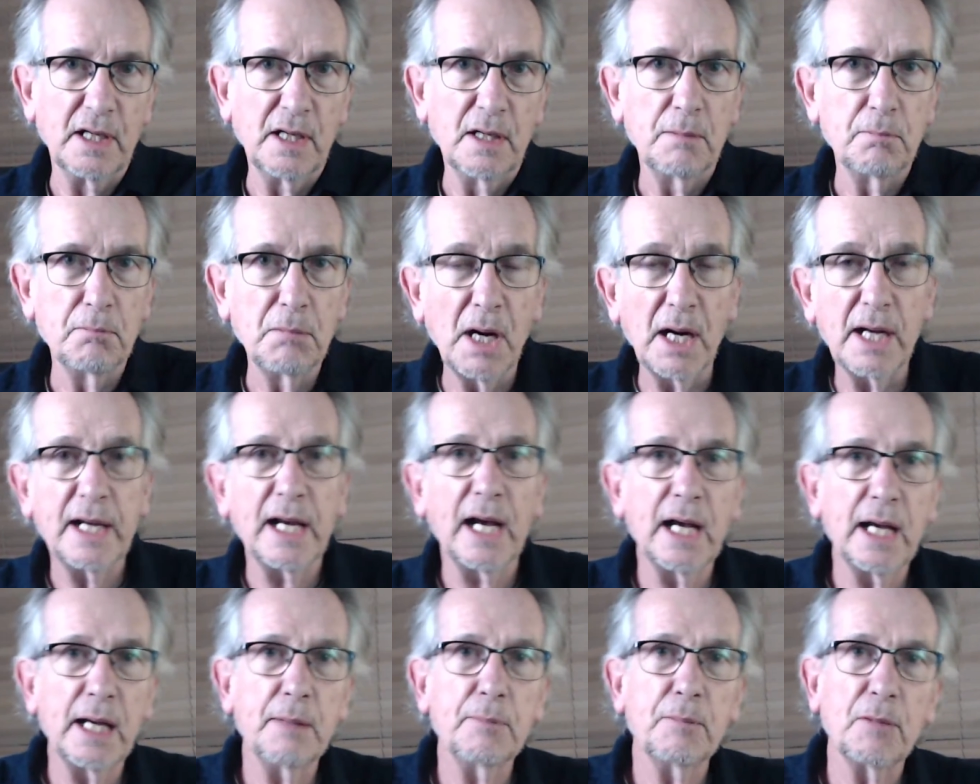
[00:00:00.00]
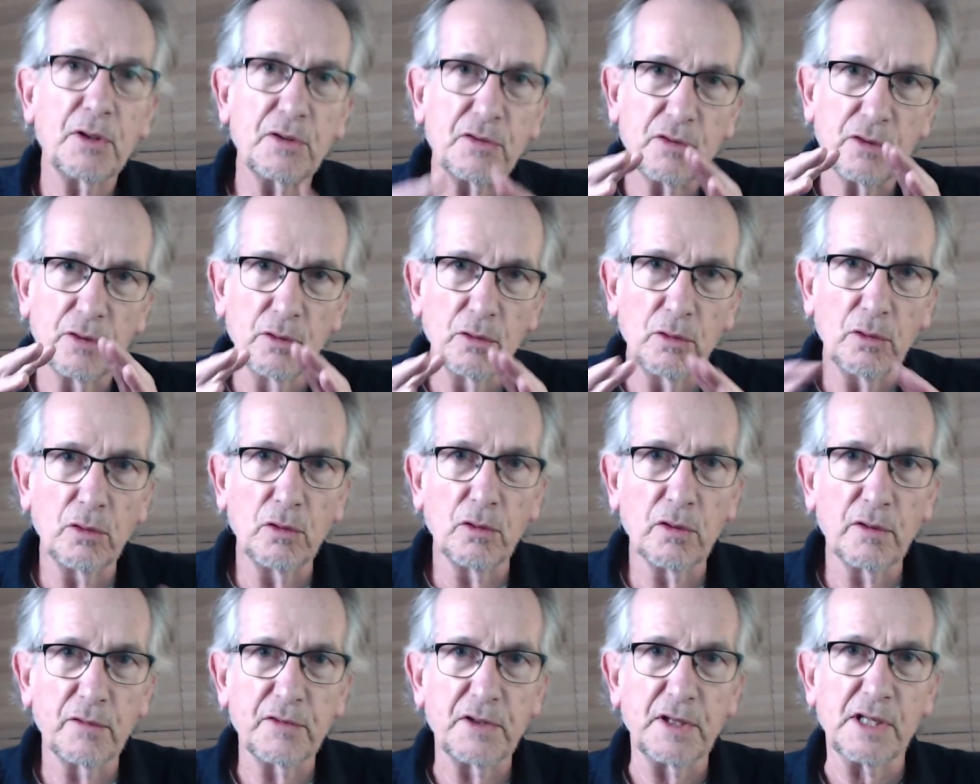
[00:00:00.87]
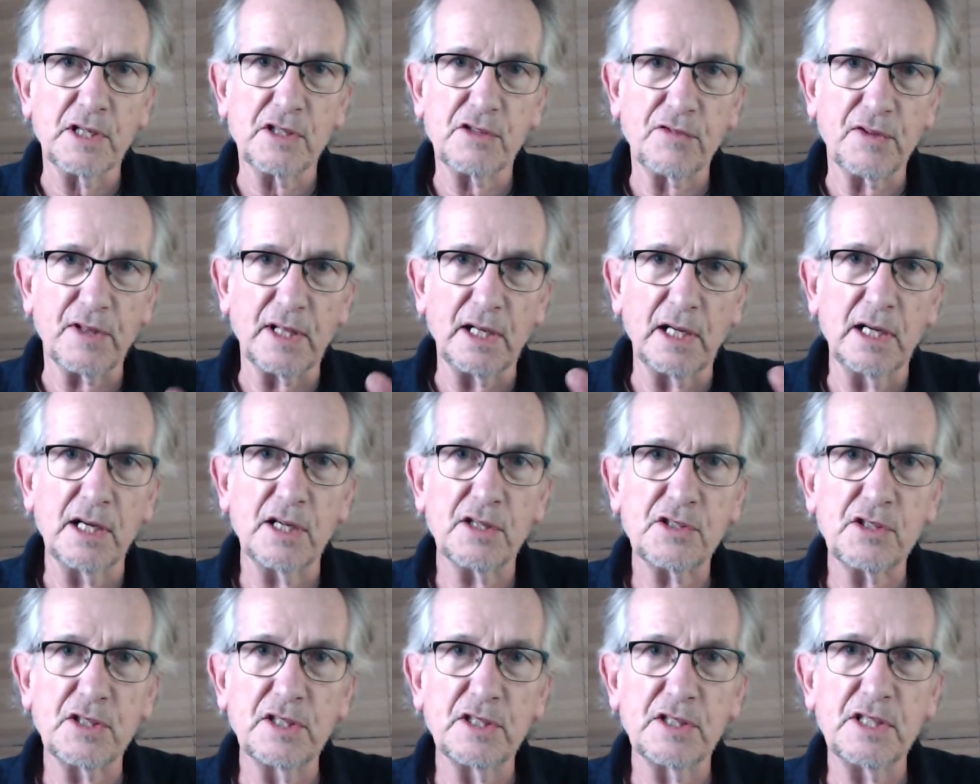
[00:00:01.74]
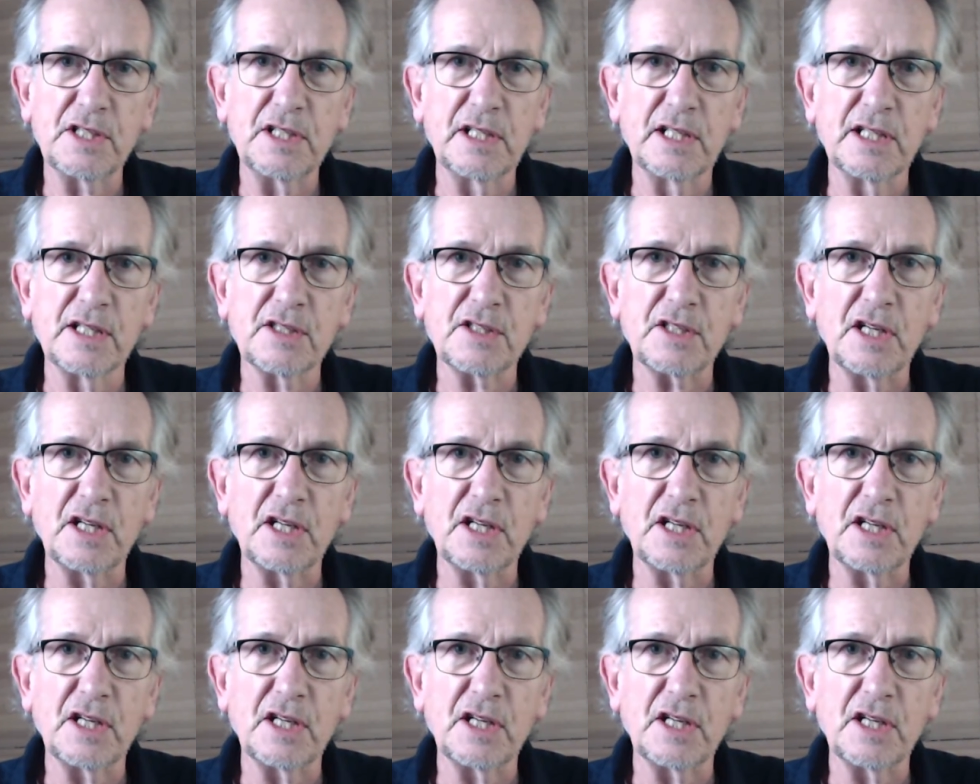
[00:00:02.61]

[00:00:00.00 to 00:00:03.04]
My aim through all of this for the last 30 years